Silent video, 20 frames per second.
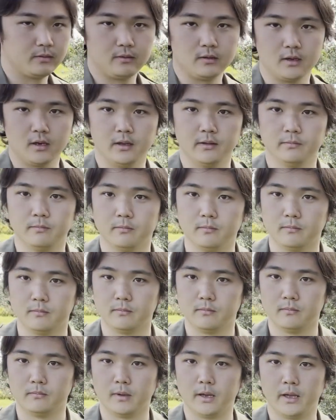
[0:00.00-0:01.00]
got
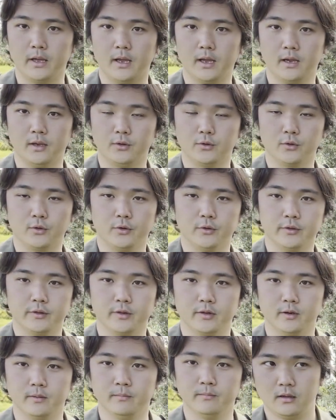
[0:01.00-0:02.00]
my hands on
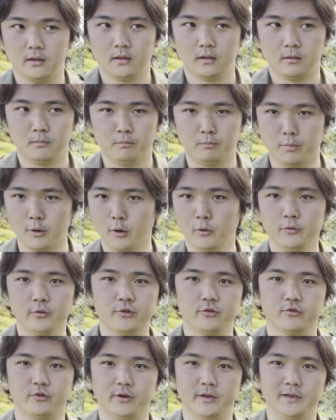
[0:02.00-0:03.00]
some
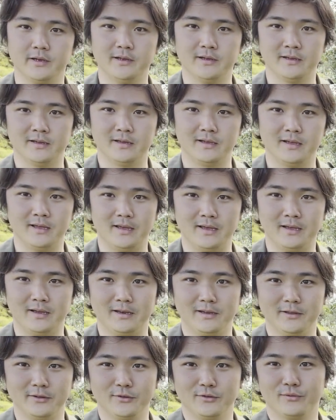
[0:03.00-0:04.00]
bowstring and
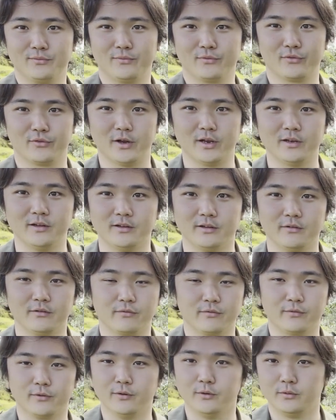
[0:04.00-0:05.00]
I just threaded it
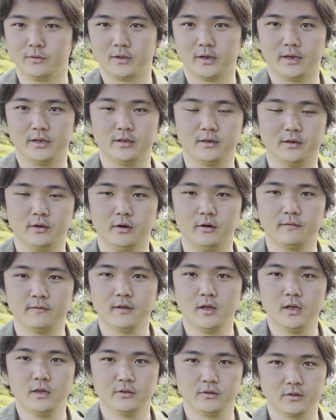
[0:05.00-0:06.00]
through, tied it off,
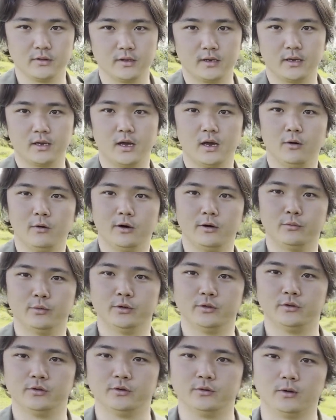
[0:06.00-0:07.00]
just like how I
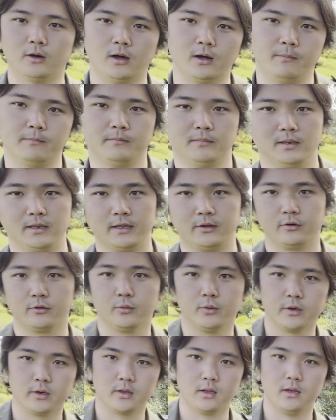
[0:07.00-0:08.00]
would do
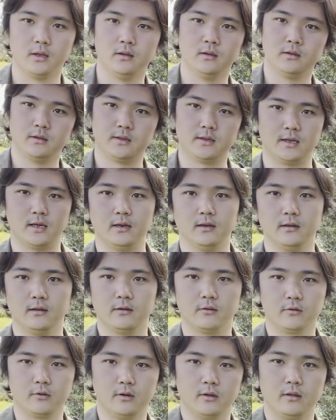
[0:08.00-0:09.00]
leatherworking,
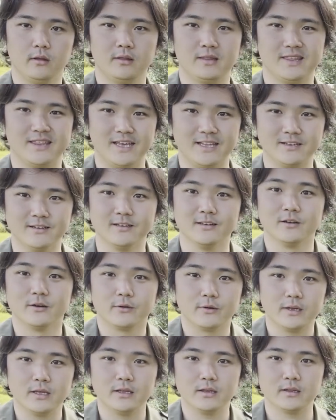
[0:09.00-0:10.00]

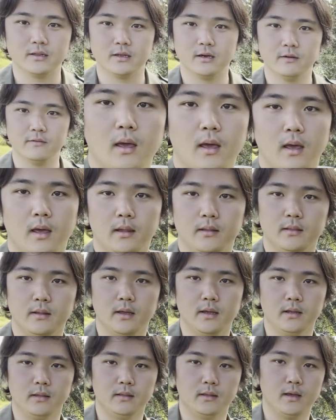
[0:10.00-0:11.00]
saddlery stuff, and
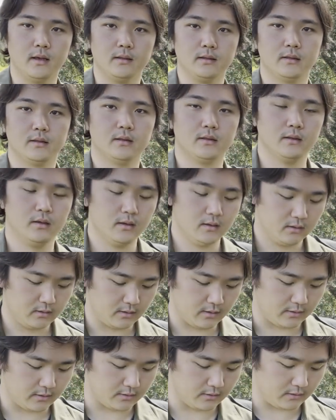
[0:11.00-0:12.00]
then that's
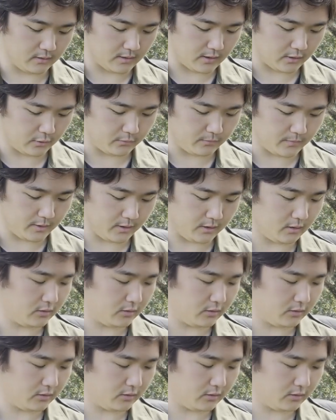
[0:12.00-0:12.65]
allowed me